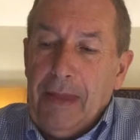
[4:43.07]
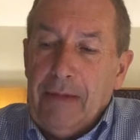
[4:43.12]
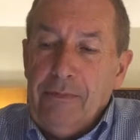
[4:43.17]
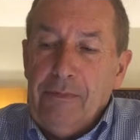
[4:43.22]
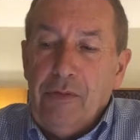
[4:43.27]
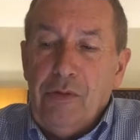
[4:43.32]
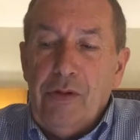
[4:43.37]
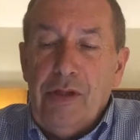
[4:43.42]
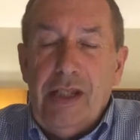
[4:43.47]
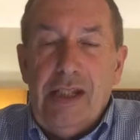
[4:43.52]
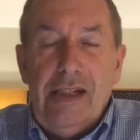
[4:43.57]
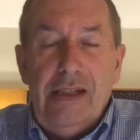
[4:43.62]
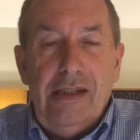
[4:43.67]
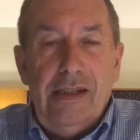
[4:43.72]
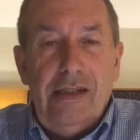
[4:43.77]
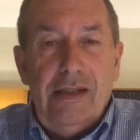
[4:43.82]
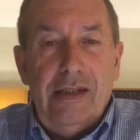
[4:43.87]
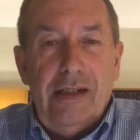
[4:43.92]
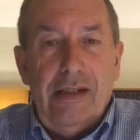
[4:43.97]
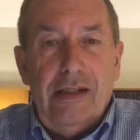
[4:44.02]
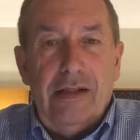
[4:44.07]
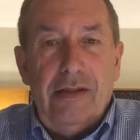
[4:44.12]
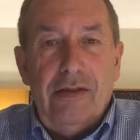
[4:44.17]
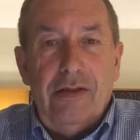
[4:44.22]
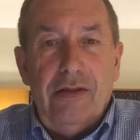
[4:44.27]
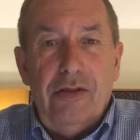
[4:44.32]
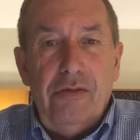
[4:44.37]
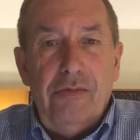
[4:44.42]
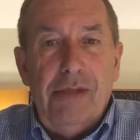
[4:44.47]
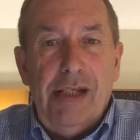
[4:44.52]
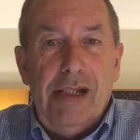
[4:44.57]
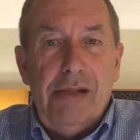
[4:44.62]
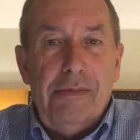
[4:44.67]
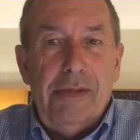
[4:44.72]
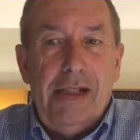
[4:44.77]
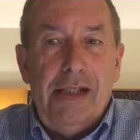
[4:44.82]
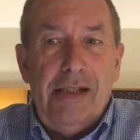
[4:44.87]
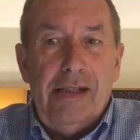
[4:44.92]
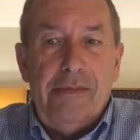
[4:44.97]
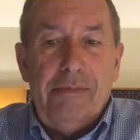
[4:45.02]
For the 2
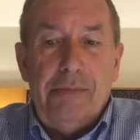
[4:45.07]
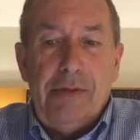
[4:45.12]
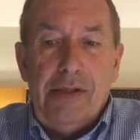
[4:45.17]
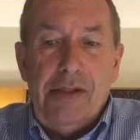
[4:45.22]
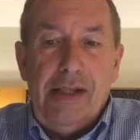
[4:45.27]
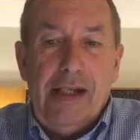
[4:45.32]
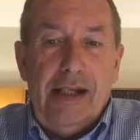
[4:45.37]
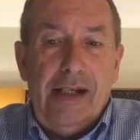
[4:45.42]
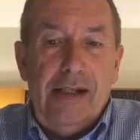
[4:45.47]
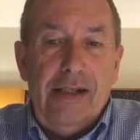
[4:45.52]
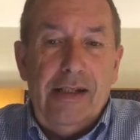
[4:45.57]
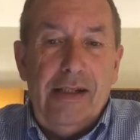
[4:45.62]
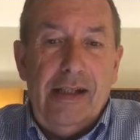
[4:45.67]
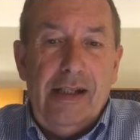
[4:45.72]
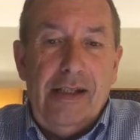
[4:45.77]
megabytes per second,